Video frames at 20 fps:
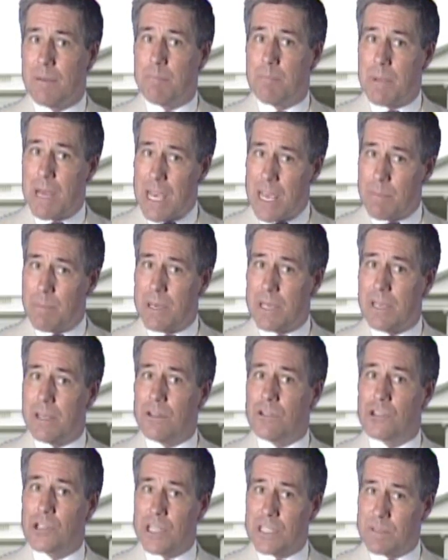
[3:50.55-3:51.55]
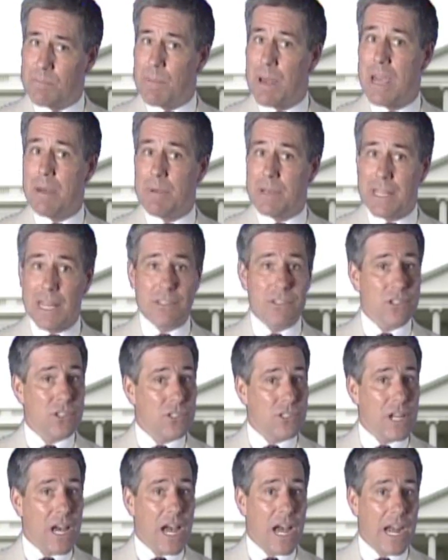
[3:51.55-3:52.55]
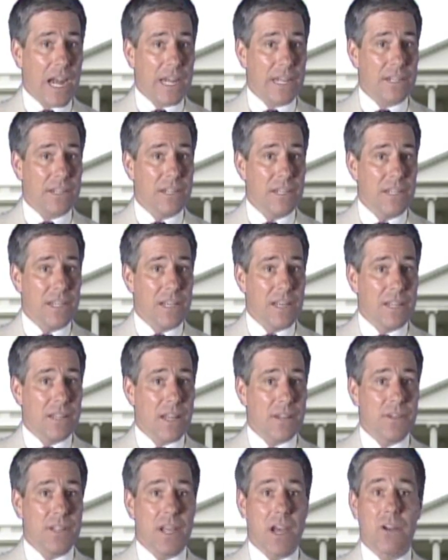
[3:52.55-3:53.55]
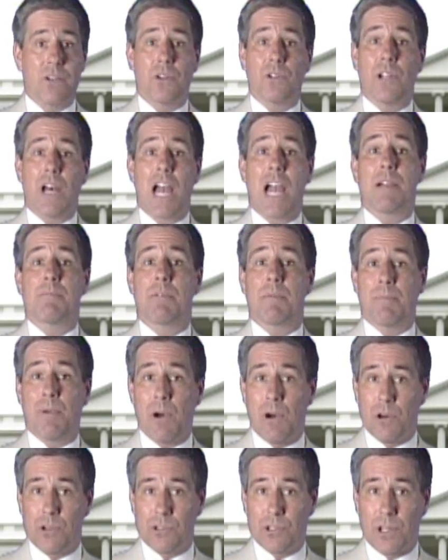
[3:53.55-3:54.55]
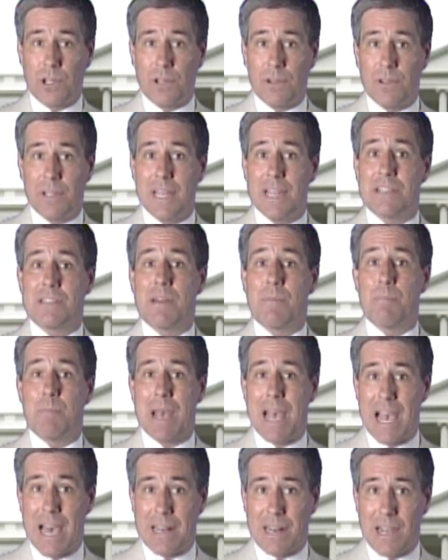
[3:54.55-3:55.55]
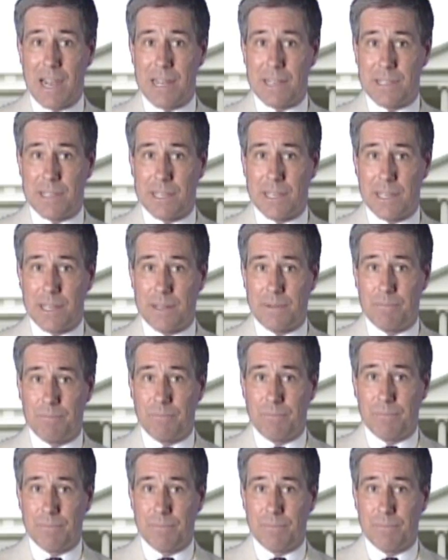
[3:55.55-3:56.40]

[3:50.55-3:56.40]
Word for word: maybe, just maybe, that's a sign that the underlying proposal is a bad idea.